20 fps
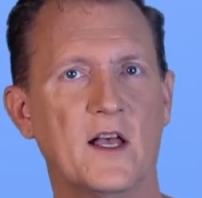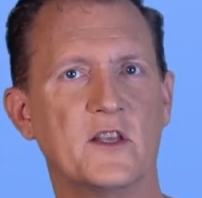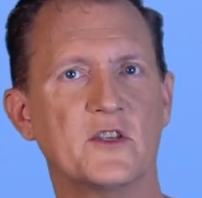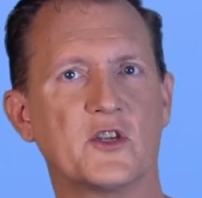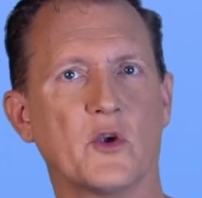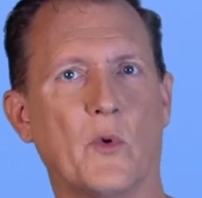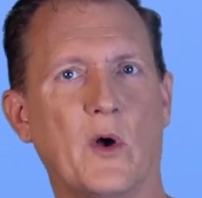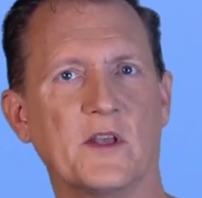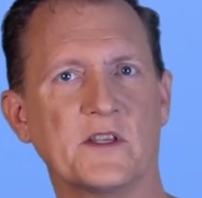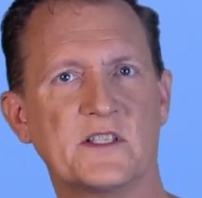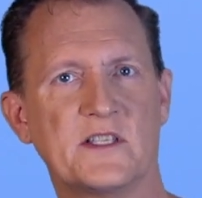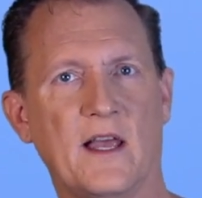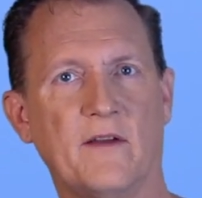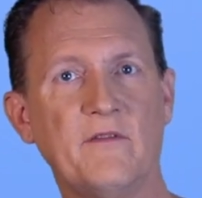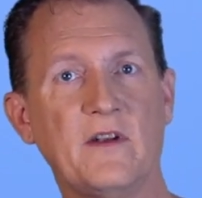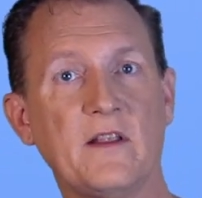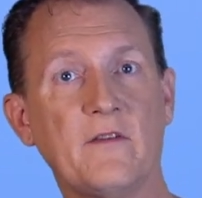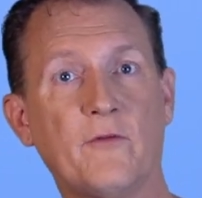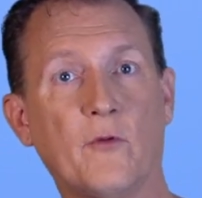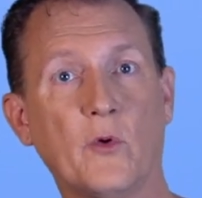So while
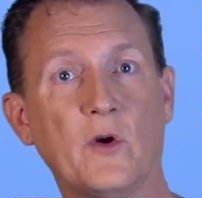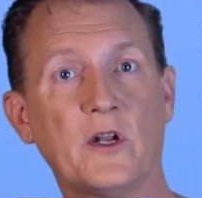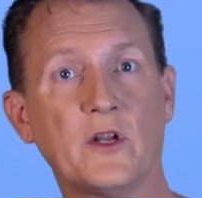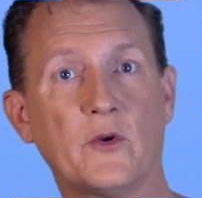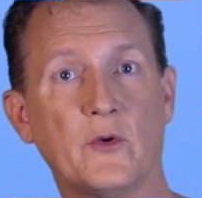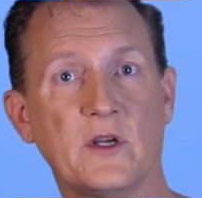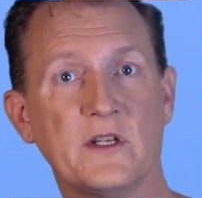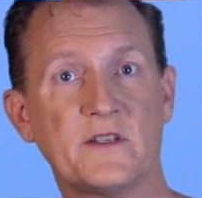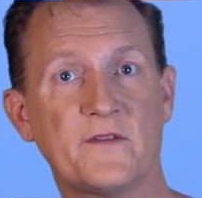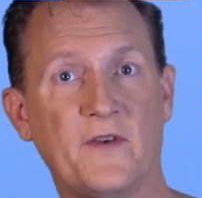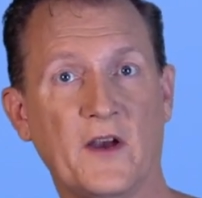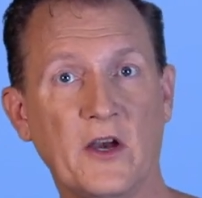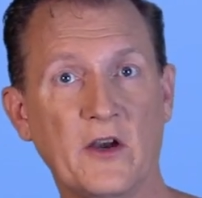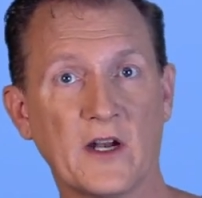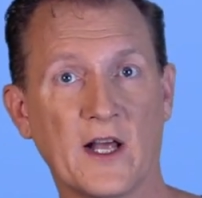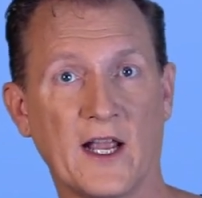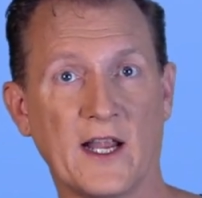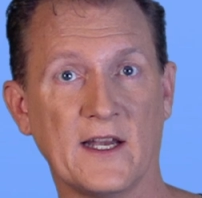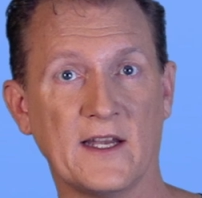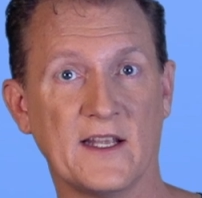74 degrees
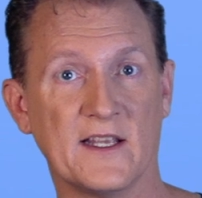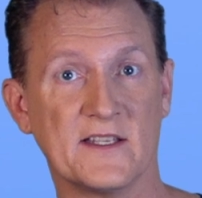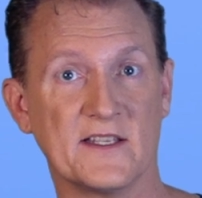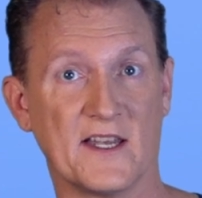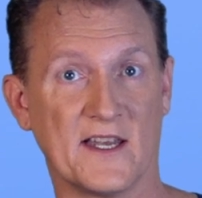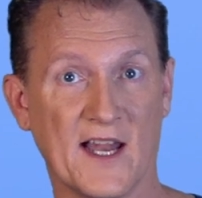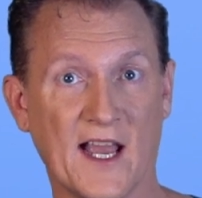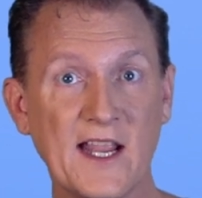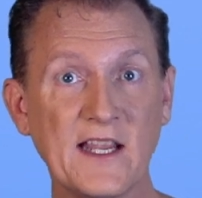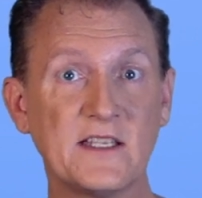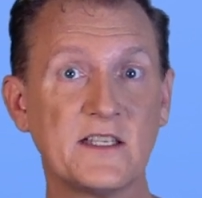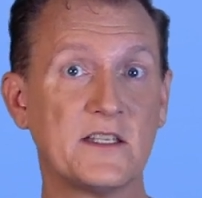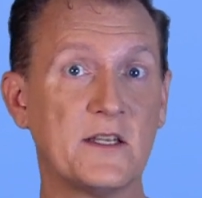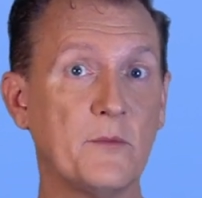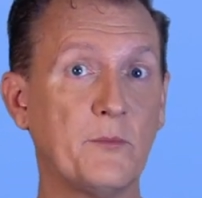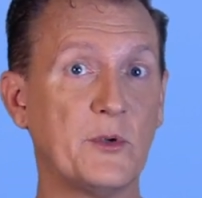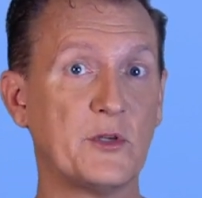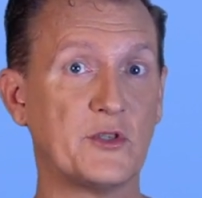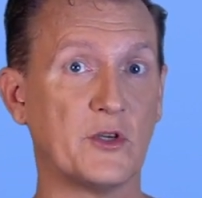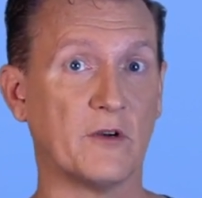Fahrenheit is a nice
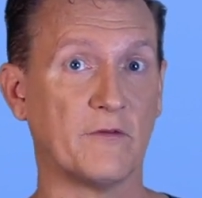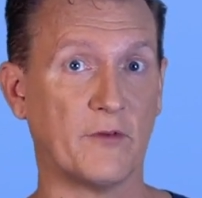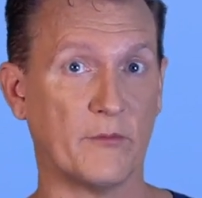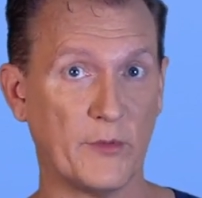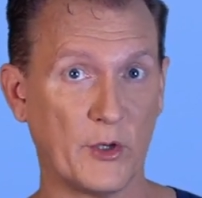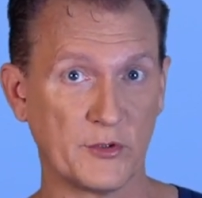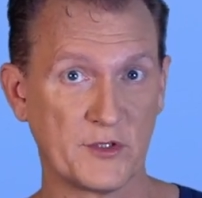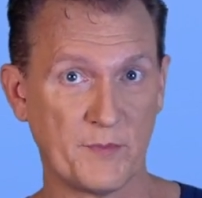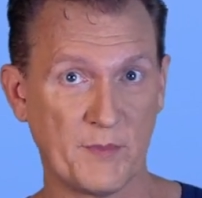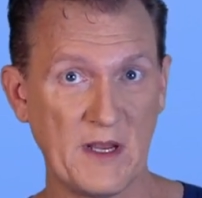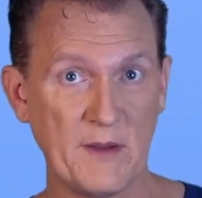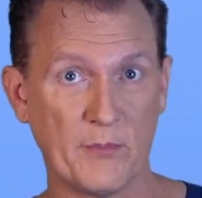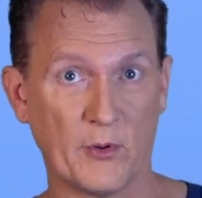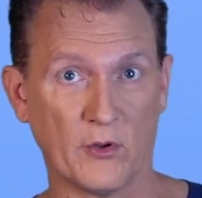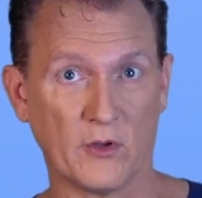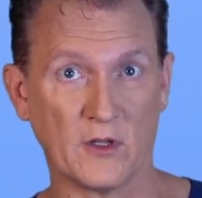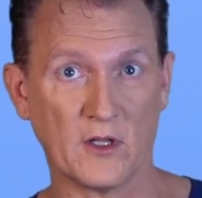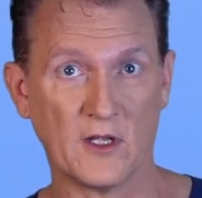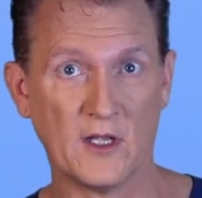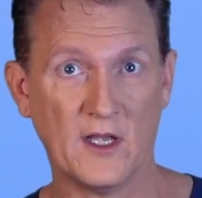temperature for most
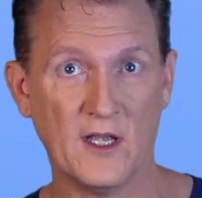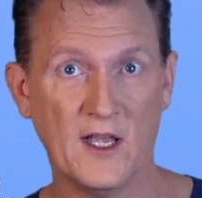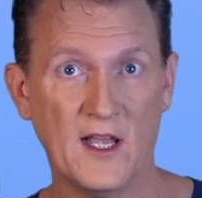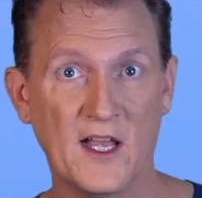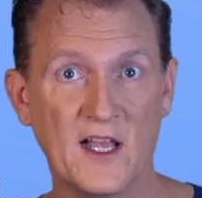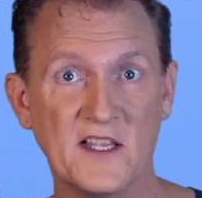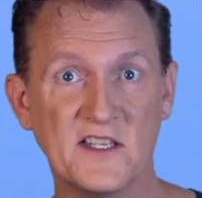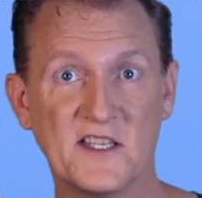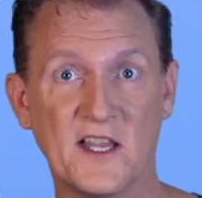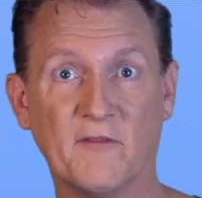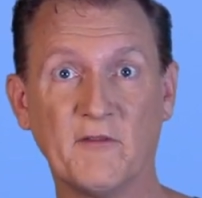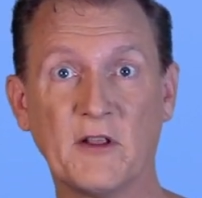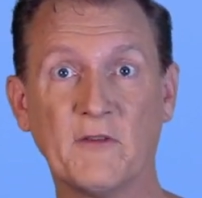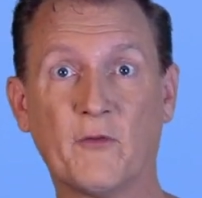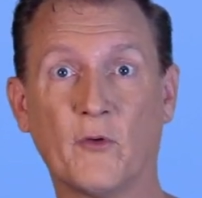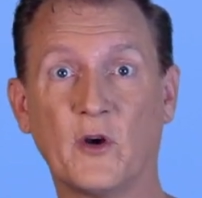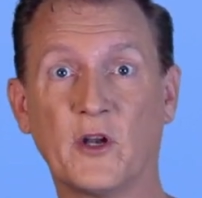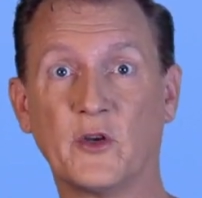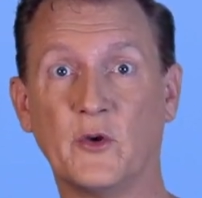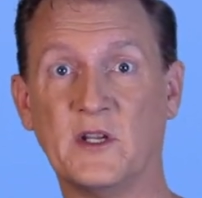people,
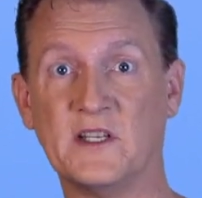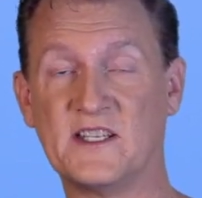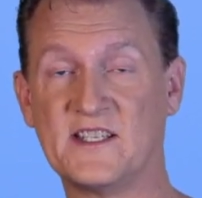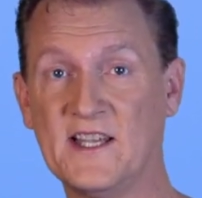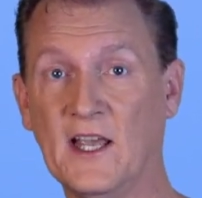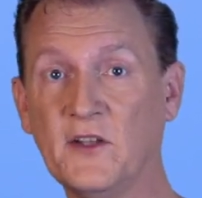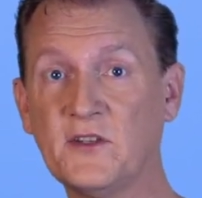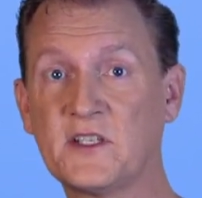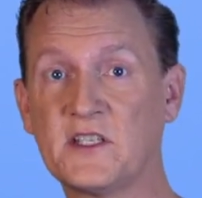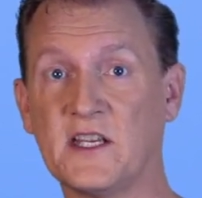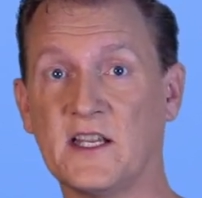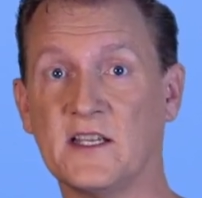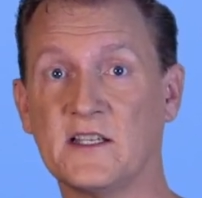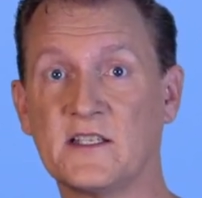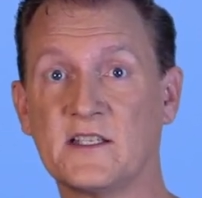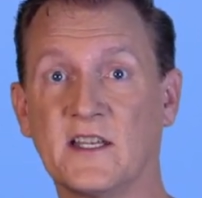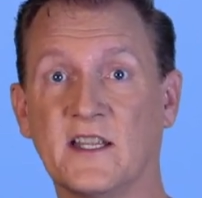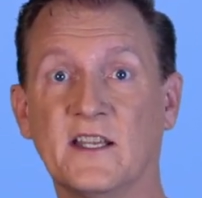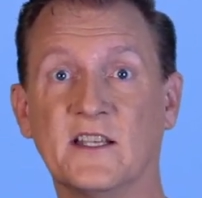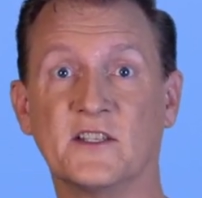74 degrees
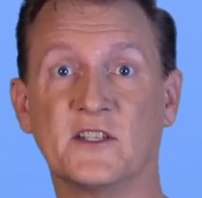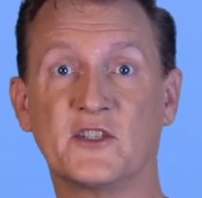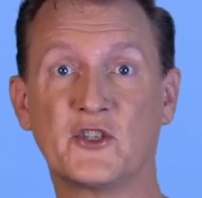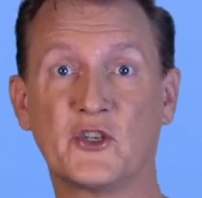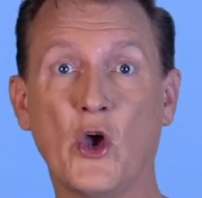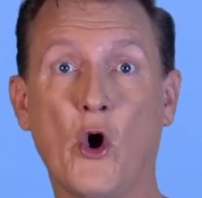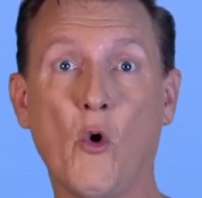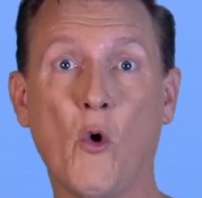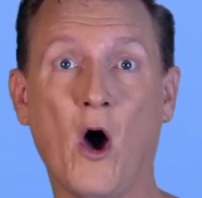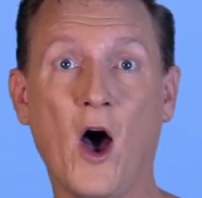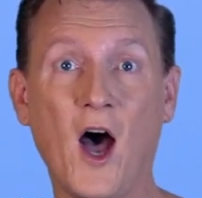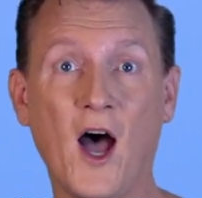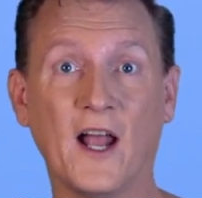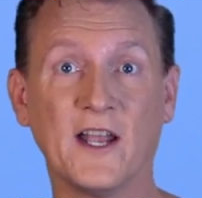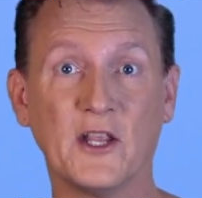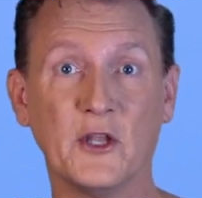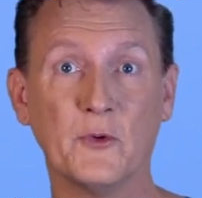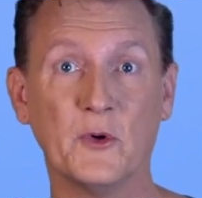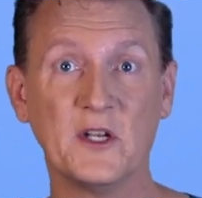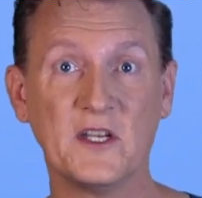Celsius is so
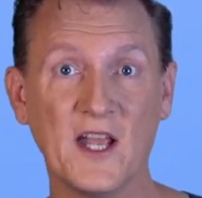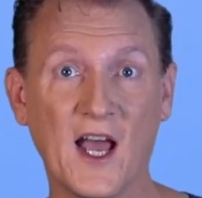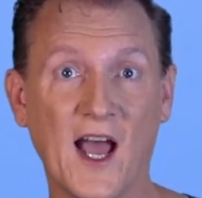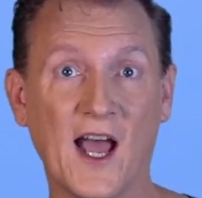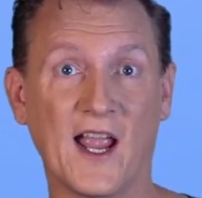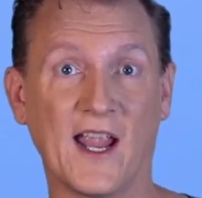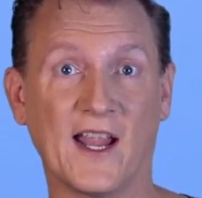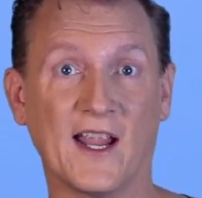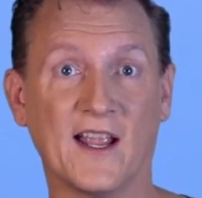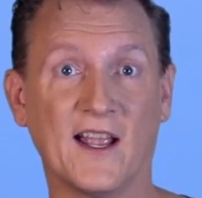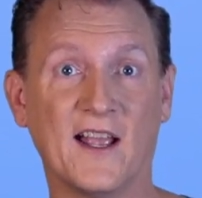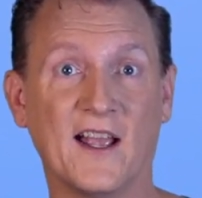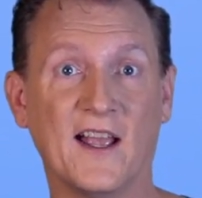hot you would die.